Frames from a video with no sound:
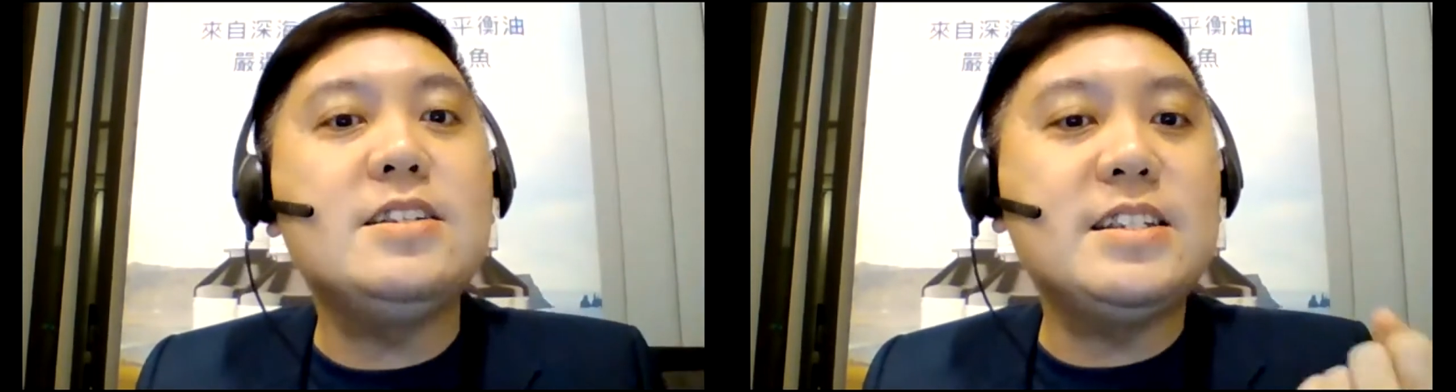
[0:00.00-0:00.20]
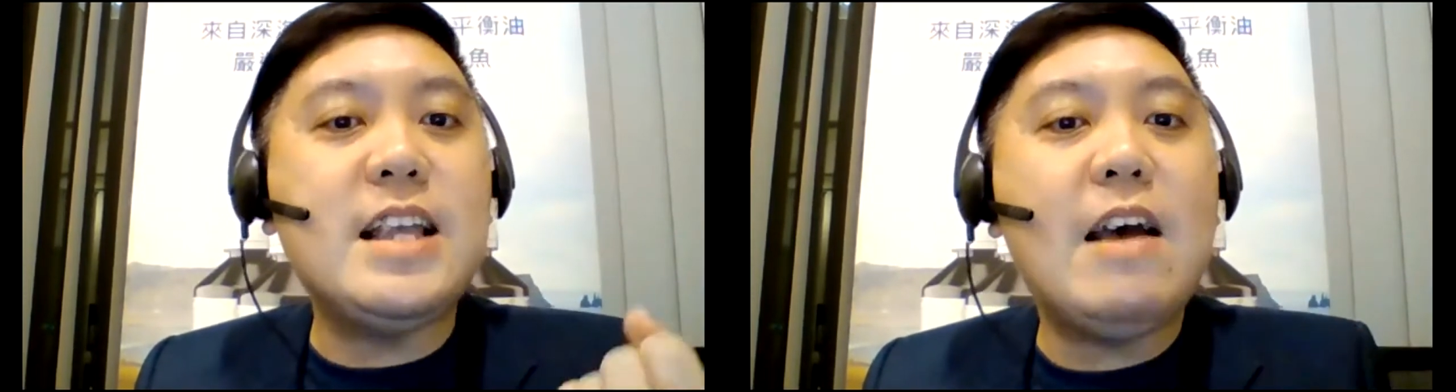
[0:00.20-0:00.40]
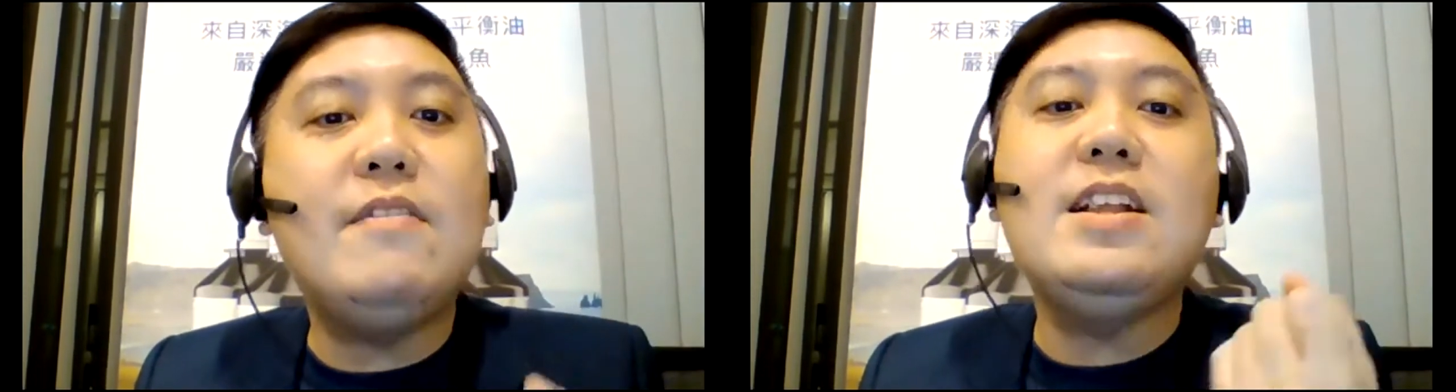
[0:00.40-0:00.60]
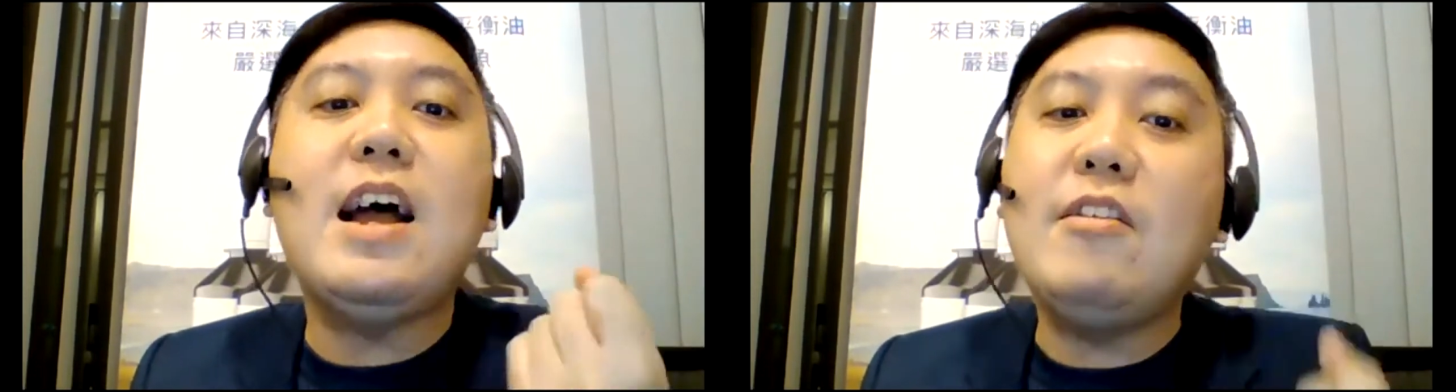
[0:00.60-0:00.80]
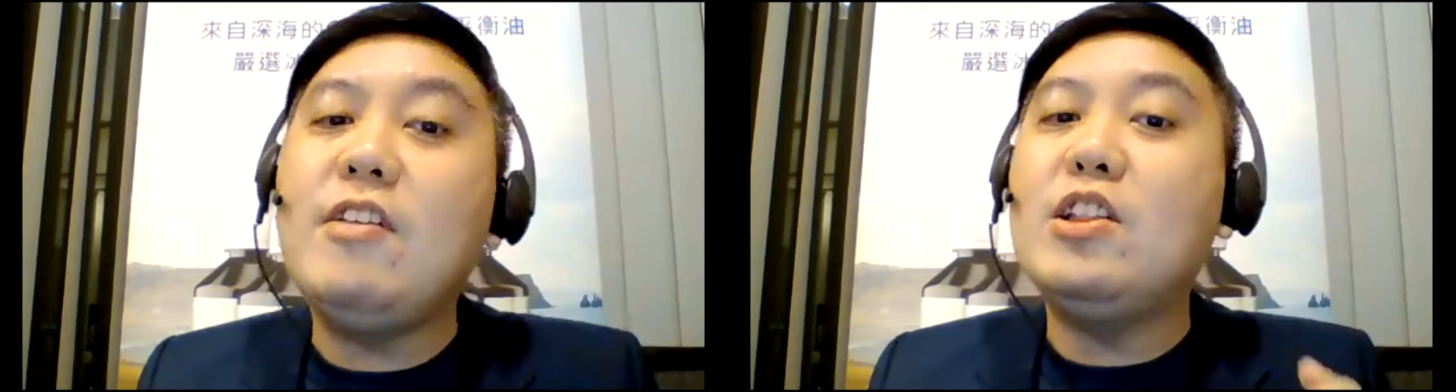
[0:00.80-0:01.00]

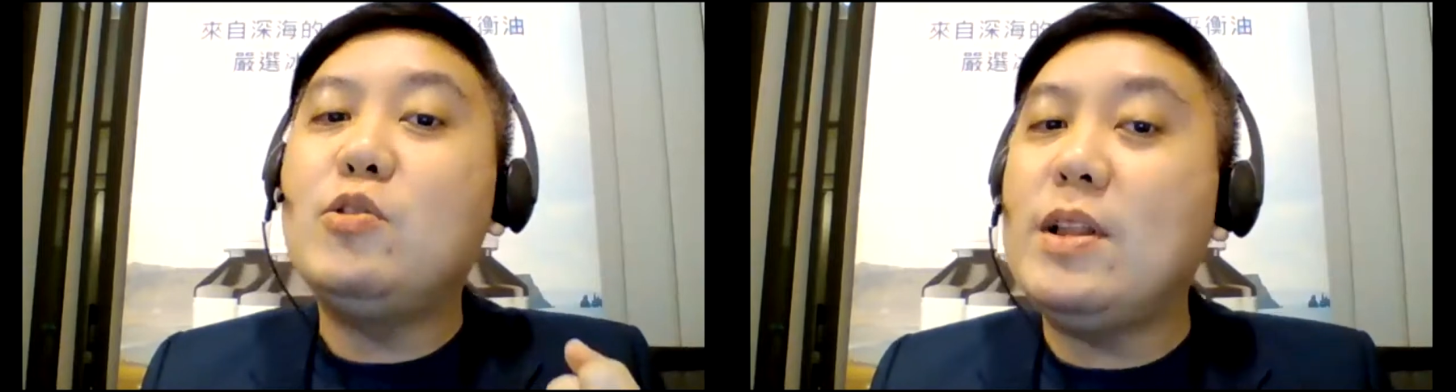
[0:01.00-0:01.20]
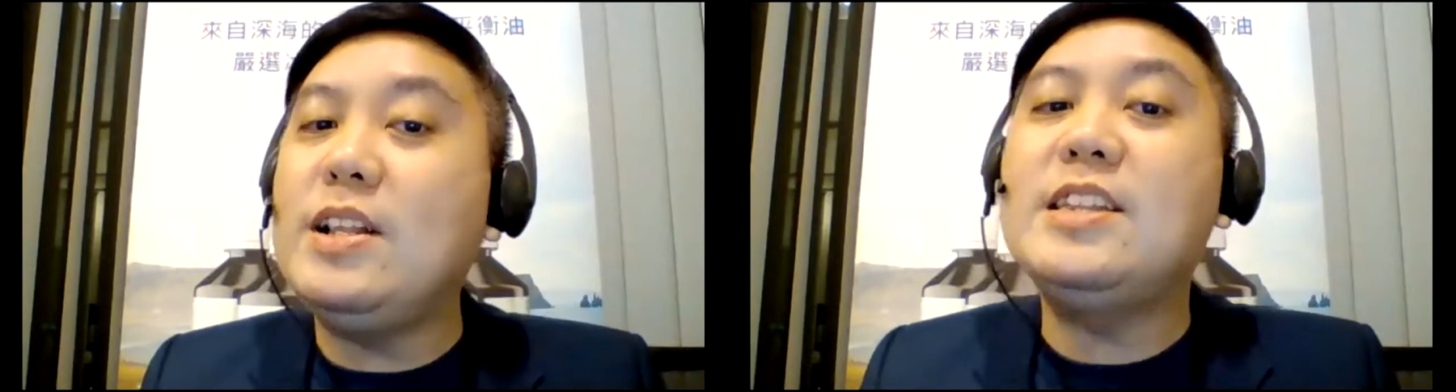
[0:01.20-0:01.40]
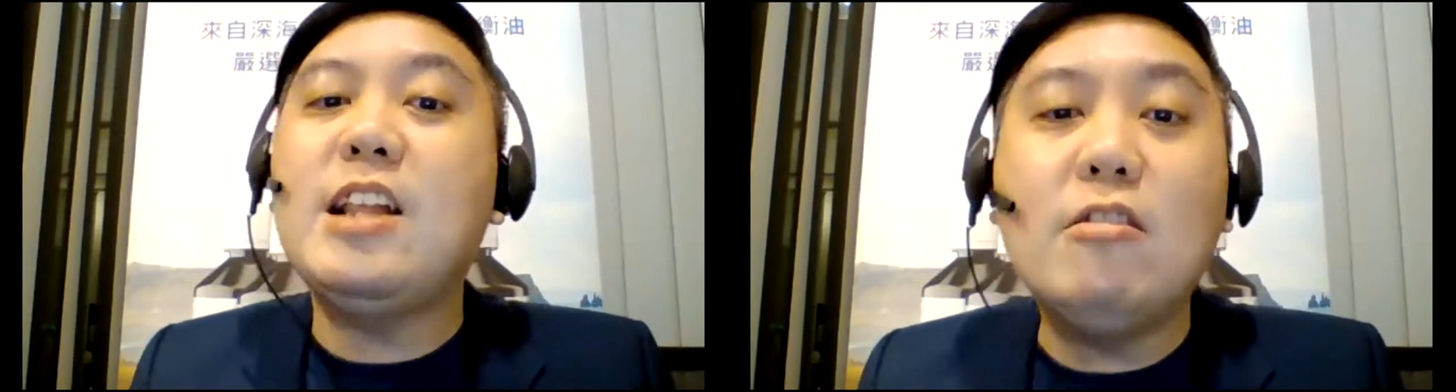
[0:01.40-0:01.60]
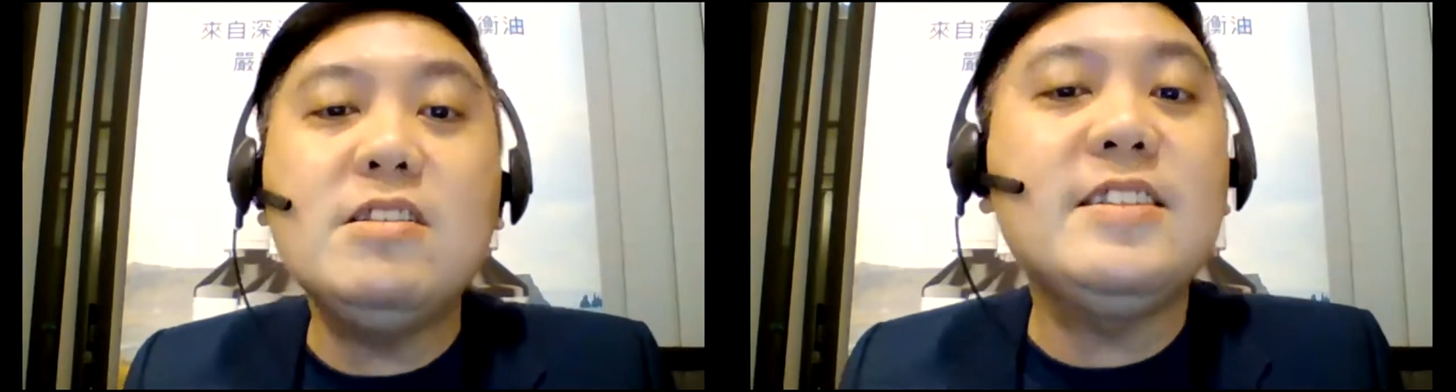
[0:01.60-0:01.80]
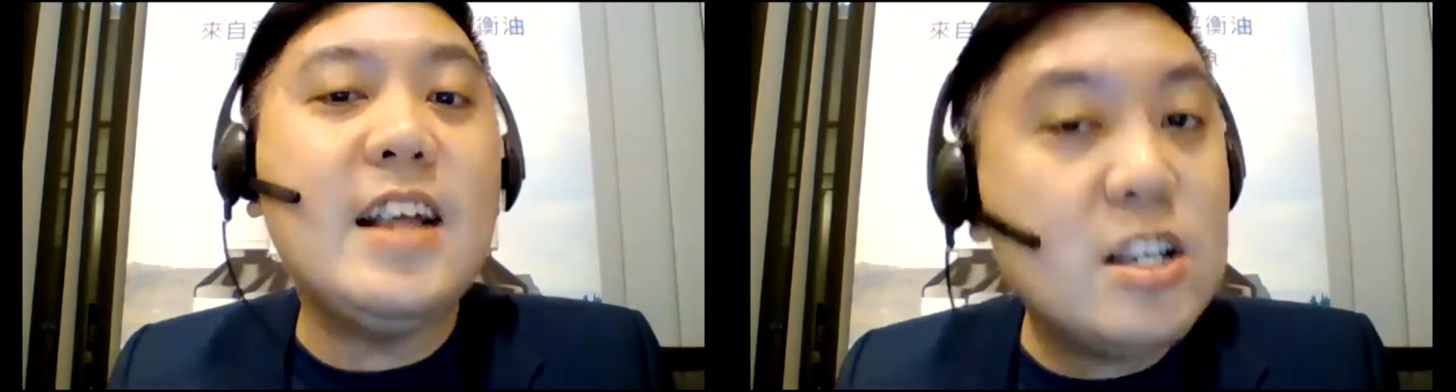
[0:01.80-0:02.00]

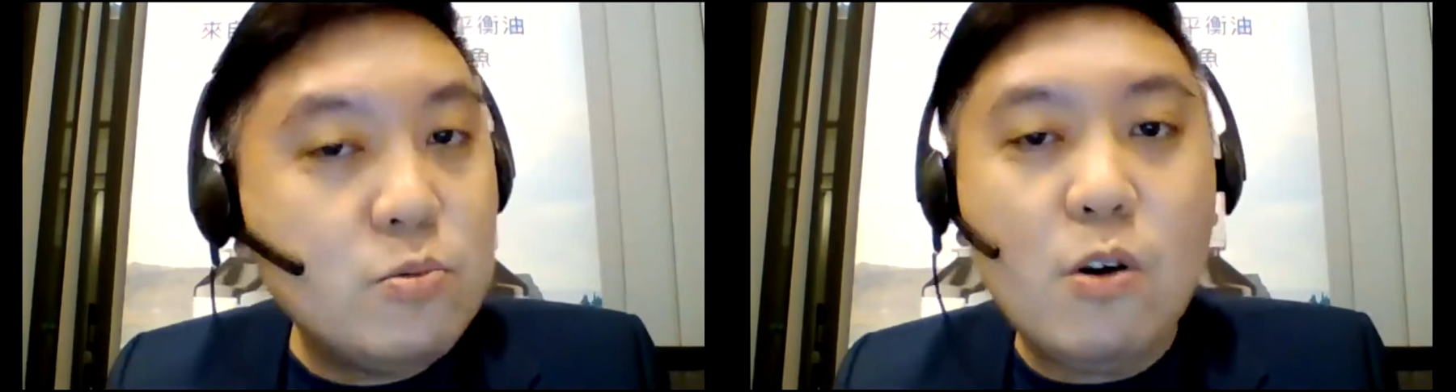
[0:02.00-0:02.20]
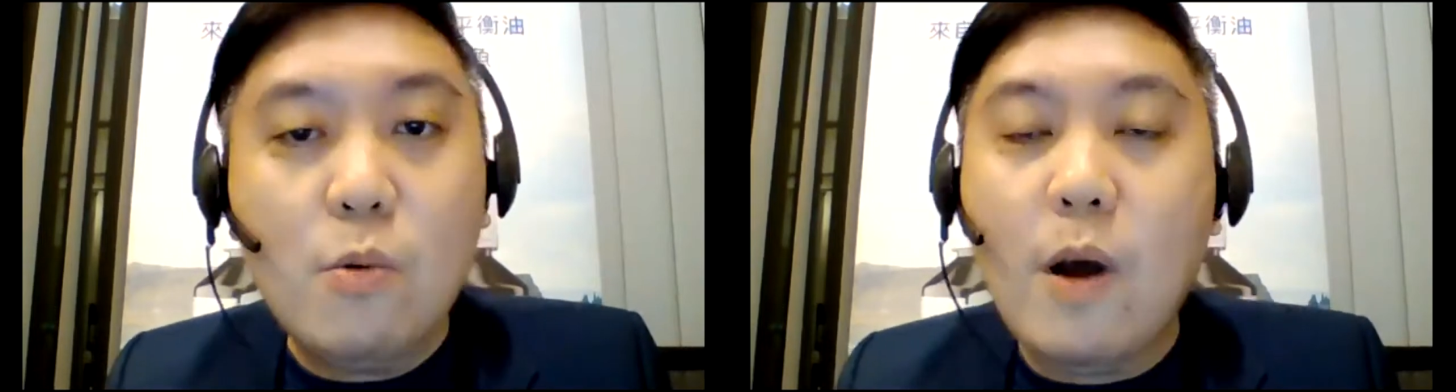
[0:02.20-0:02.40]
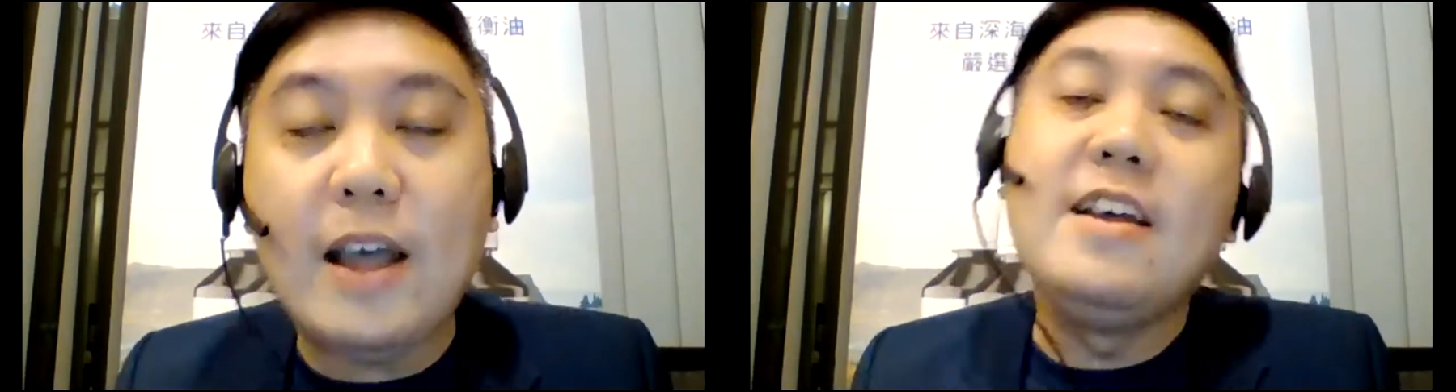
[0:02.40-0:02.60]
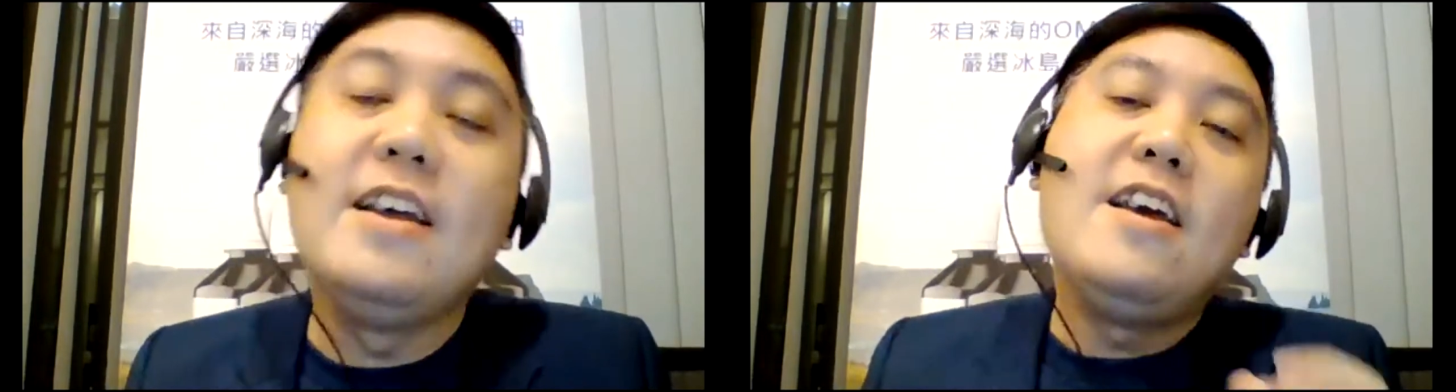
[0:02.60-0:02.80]
720,000 tests worldwide,